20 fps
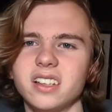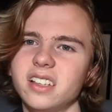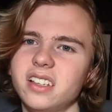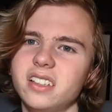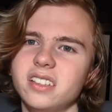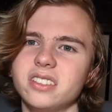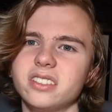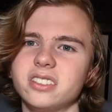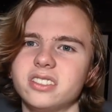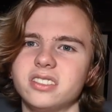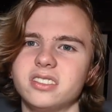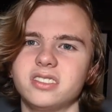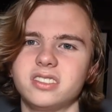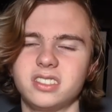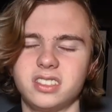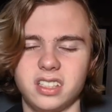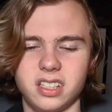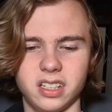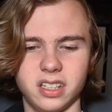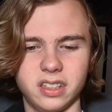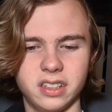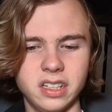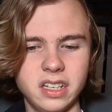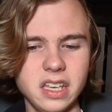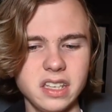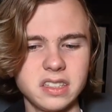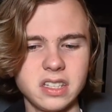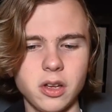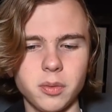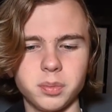The
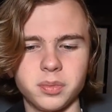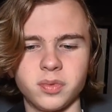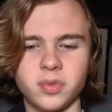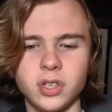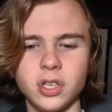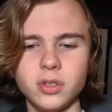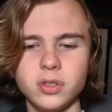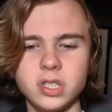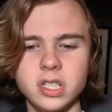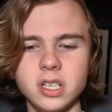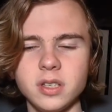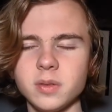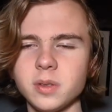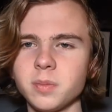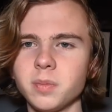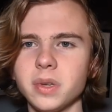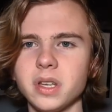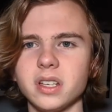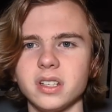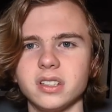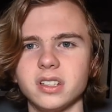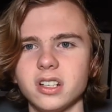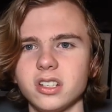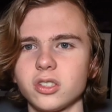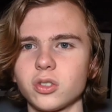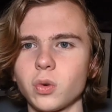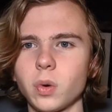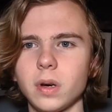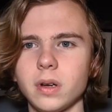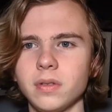days helped a few teams, but
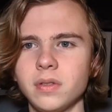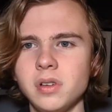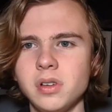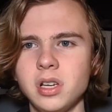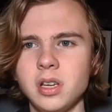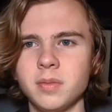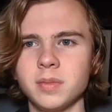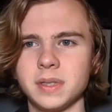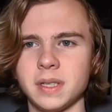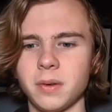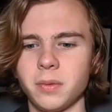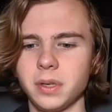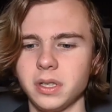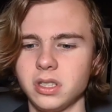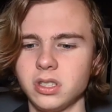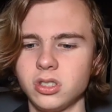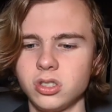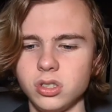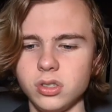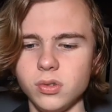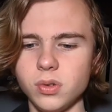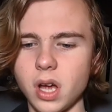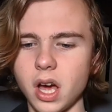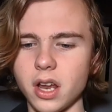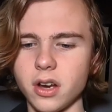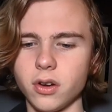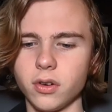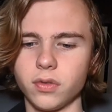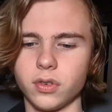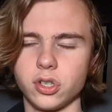there's quite a few teams that we do
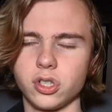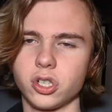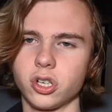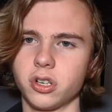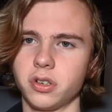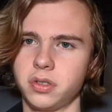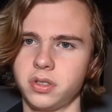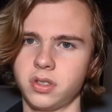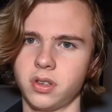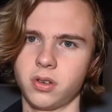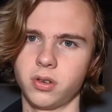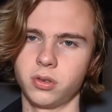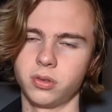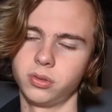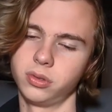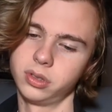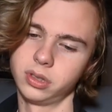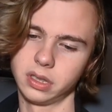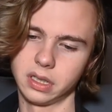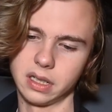not know for sure, so